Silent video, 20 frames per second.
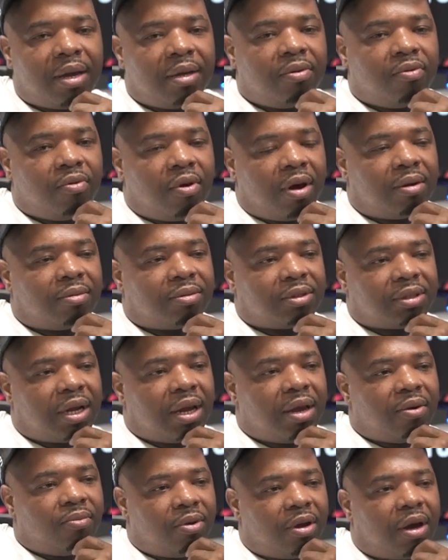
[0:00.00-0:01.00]
You know what I'm
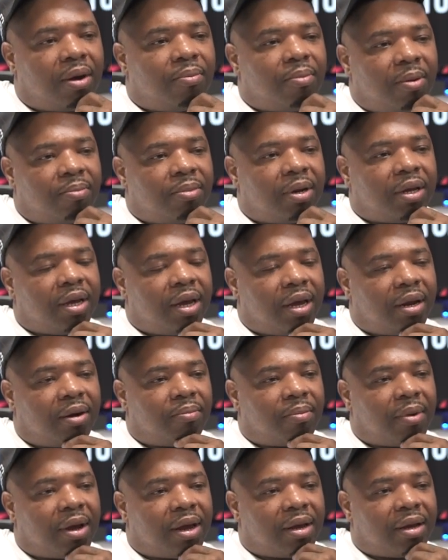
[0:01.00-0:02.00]
saying? We come up together,
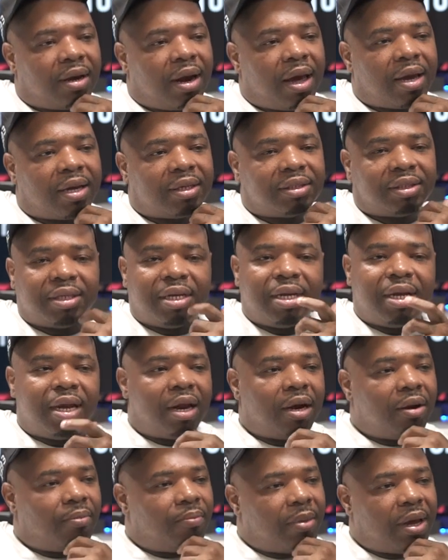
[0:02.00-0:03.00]
man. Like I said,
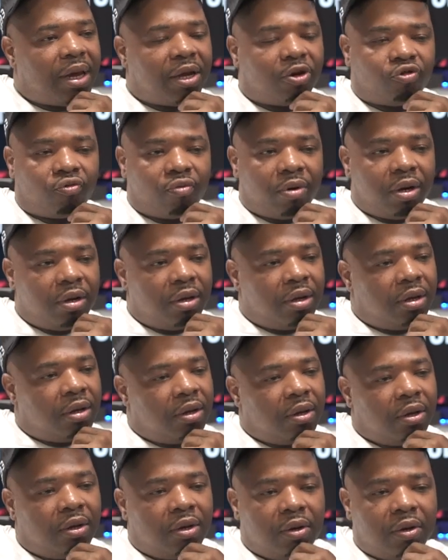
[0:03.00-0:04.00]
elementary.
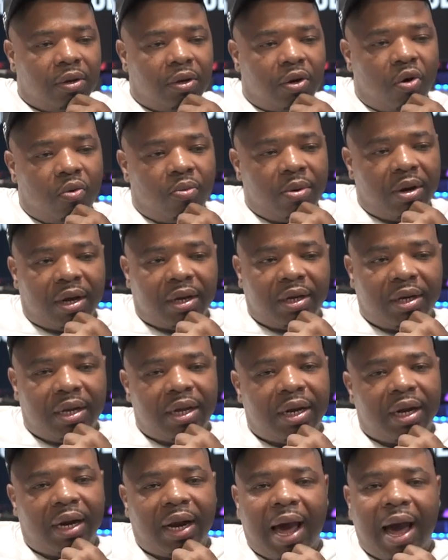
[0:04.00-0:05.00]
You we done
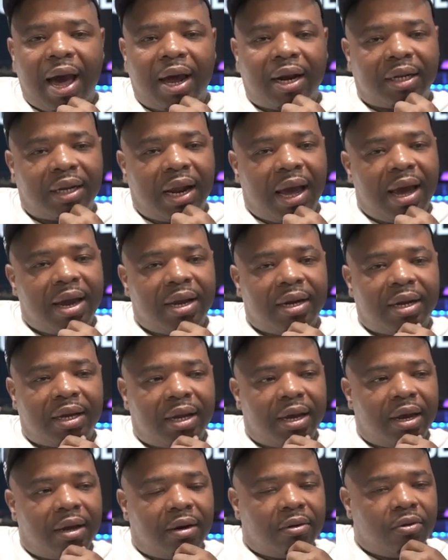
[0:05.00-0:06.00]
did a lot of things
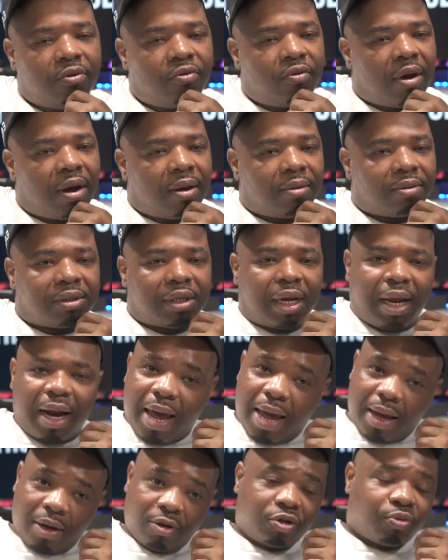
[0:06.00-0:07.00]
together. You know what I'm saying?
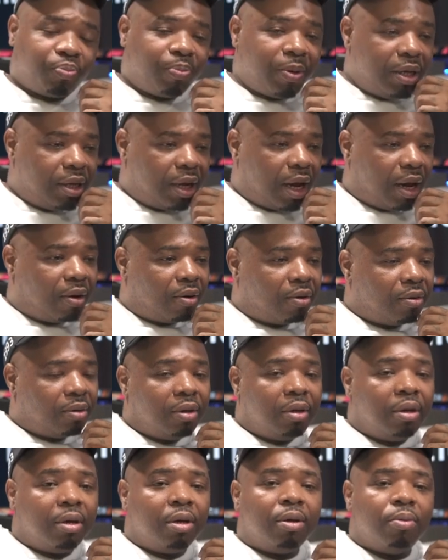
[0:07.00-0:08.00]
I ain't gonna speak on,
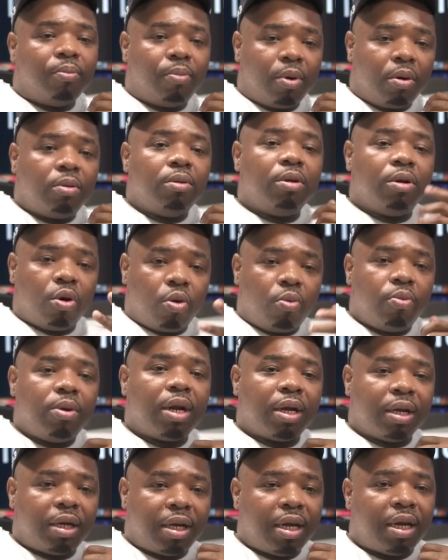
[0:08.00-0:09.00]
but you know, we
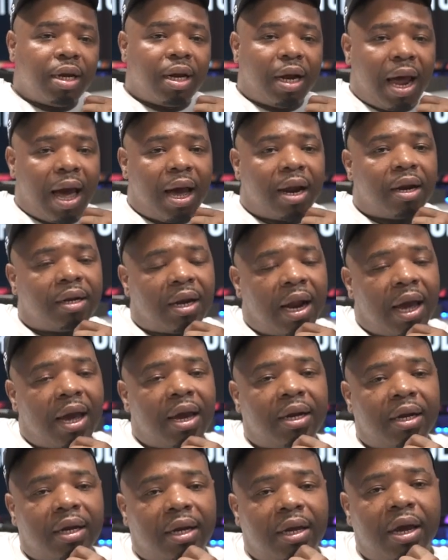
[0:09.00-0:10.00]
done did a lot of
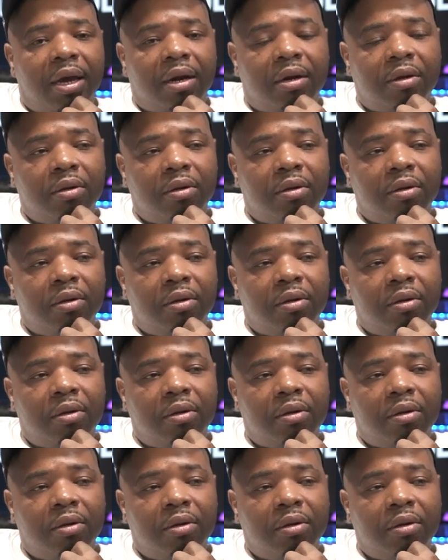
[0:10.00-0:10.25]
things together.